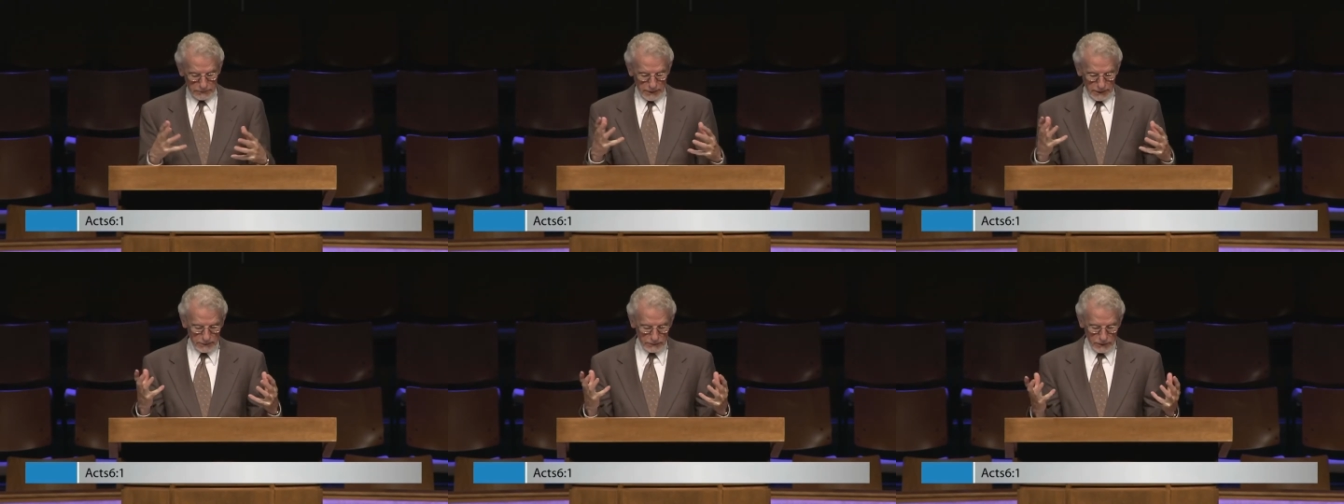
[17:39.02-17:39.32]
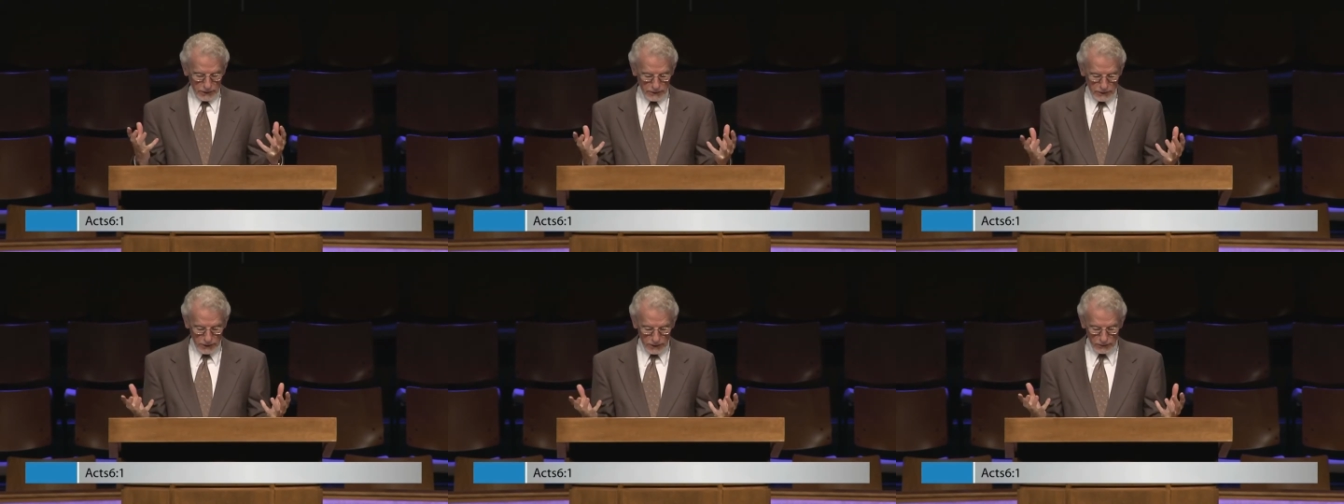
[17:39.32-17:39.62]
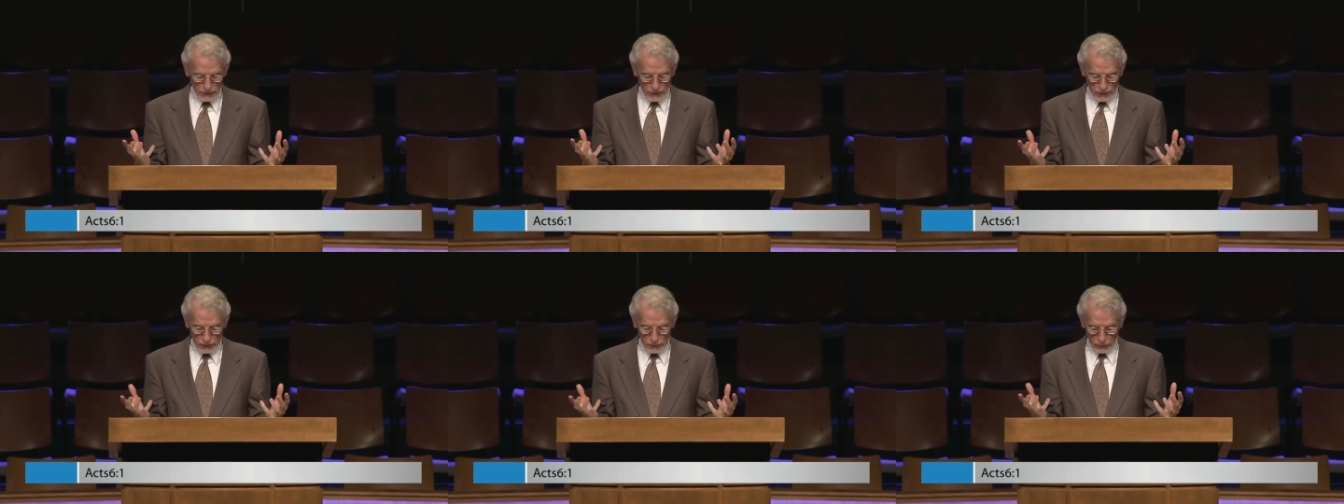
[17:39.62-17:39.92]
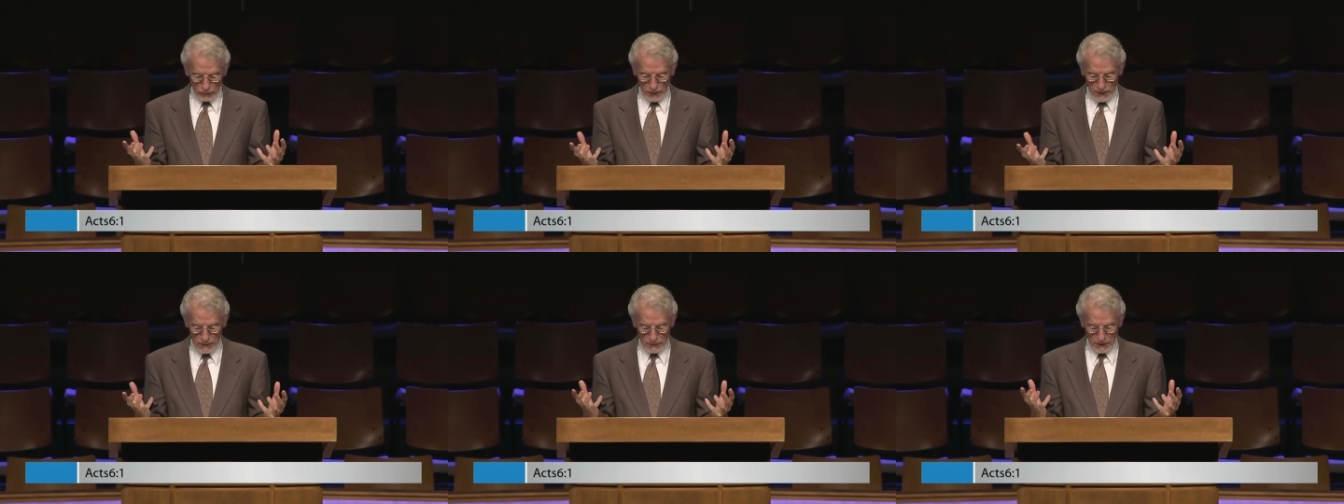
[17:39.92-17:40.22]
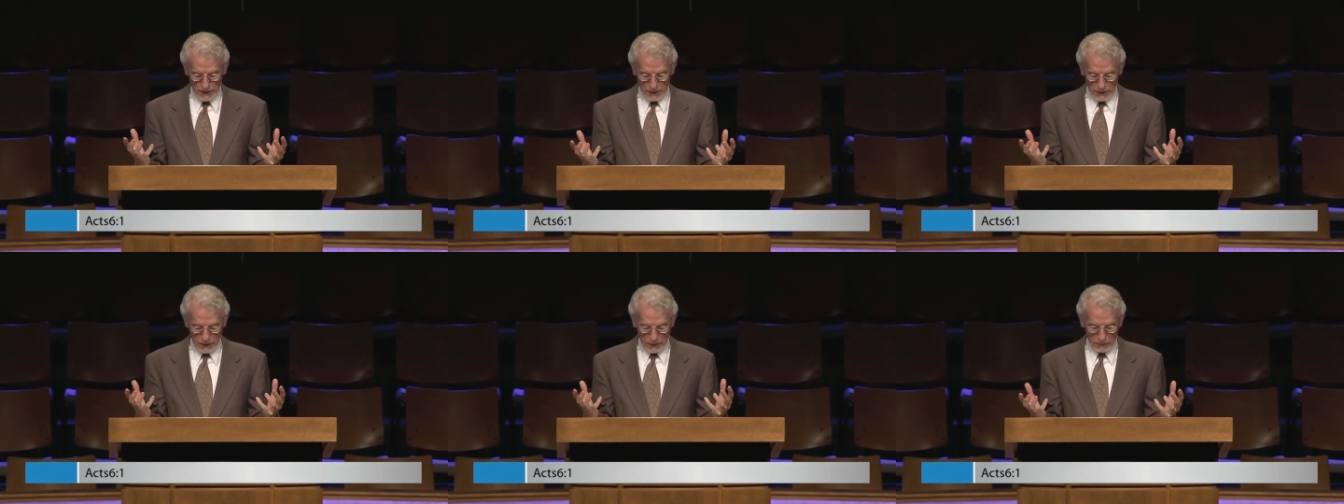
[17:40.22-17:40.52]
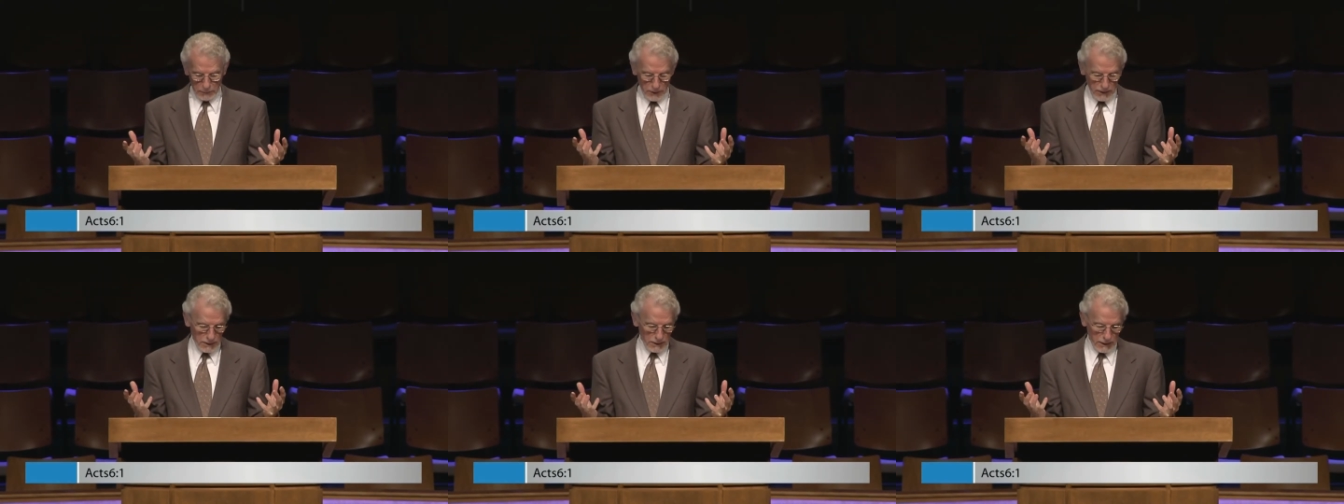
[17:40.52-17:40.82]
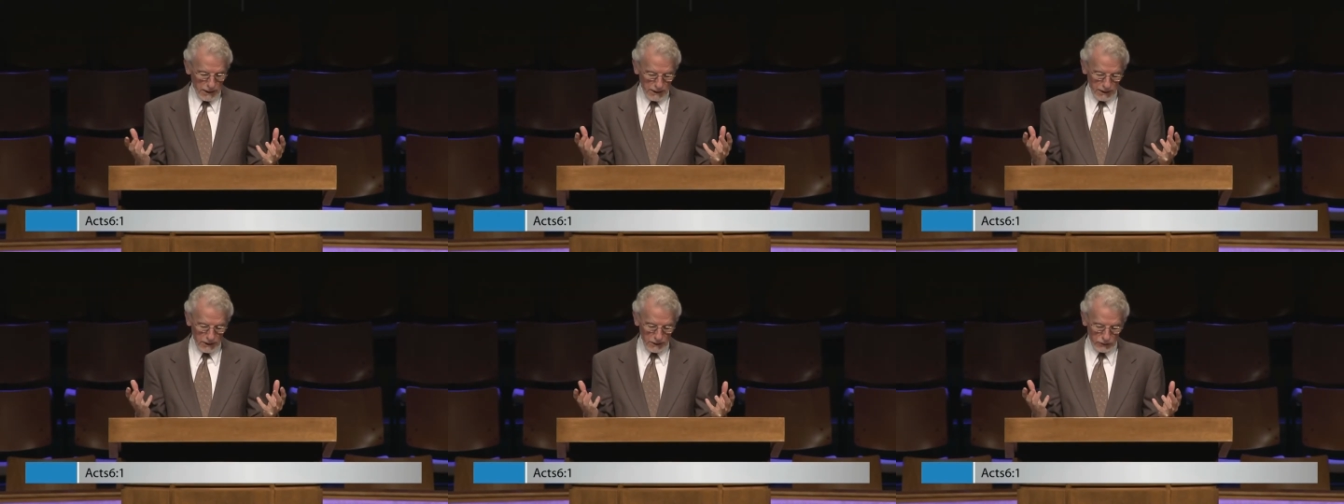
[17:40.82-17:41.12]
there's a disagreement between
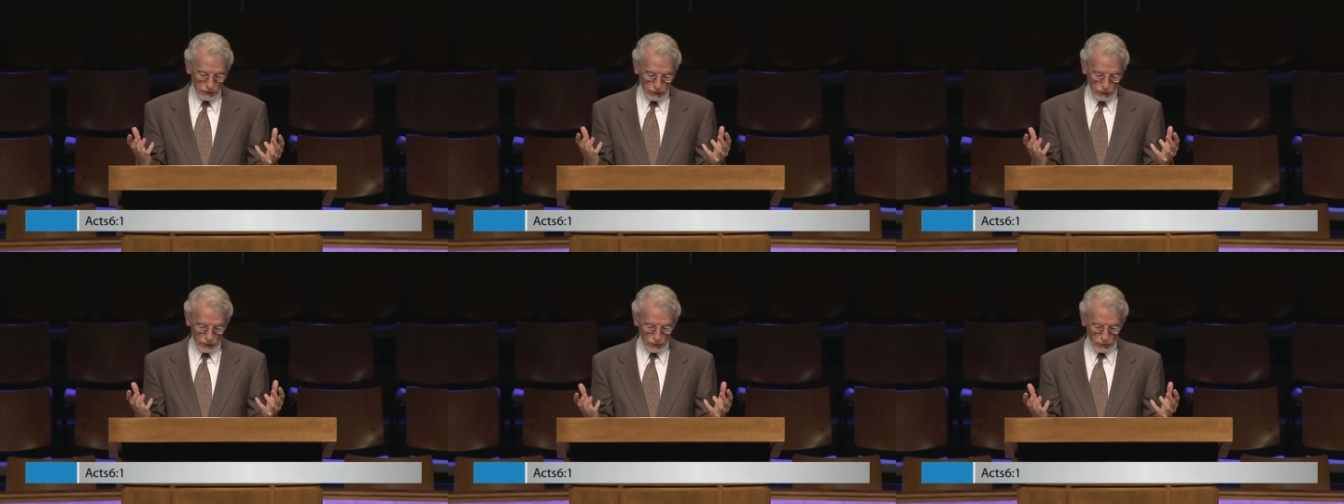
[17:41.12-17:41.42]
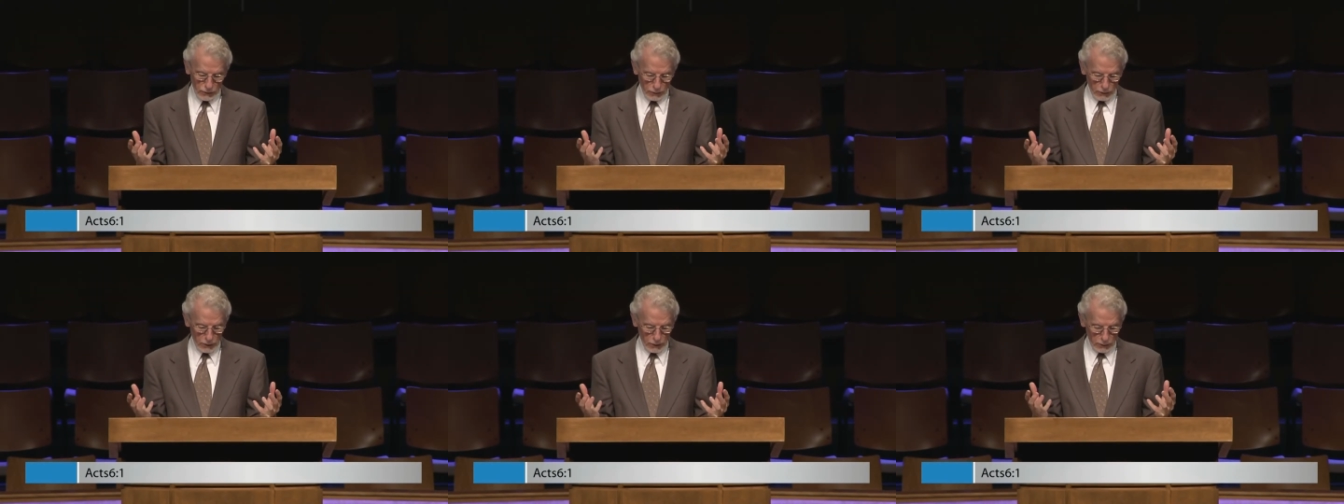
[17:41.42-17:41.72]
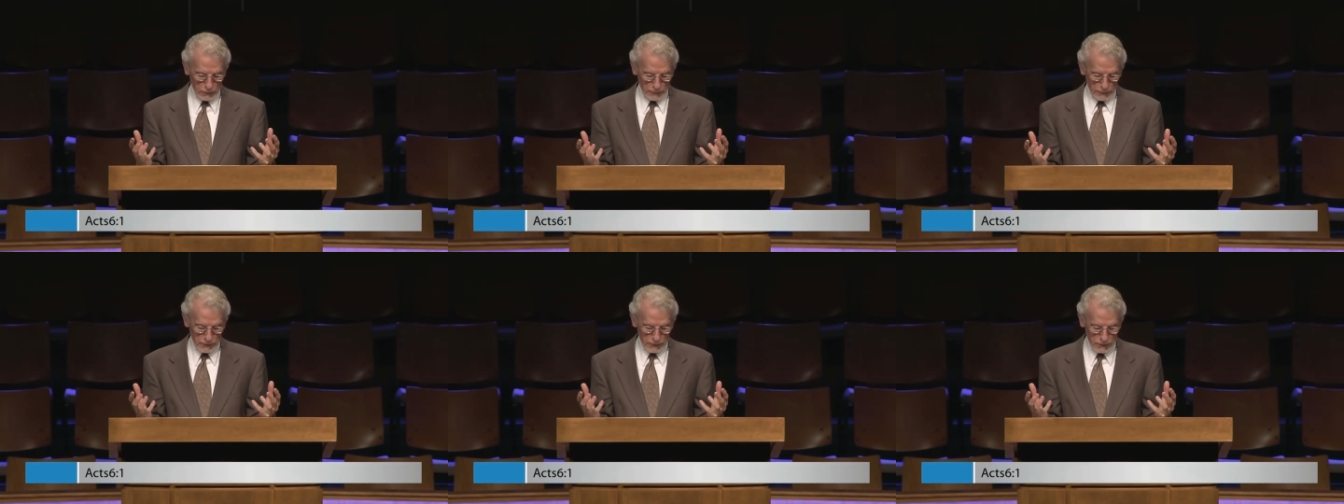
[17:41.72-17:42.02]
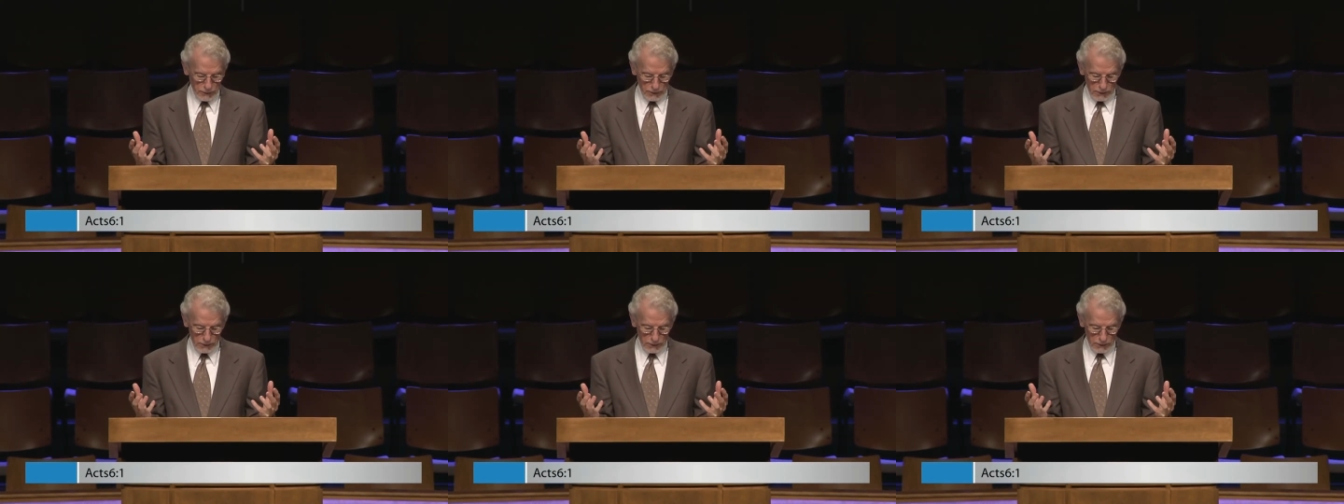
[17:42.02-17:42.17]
these two groups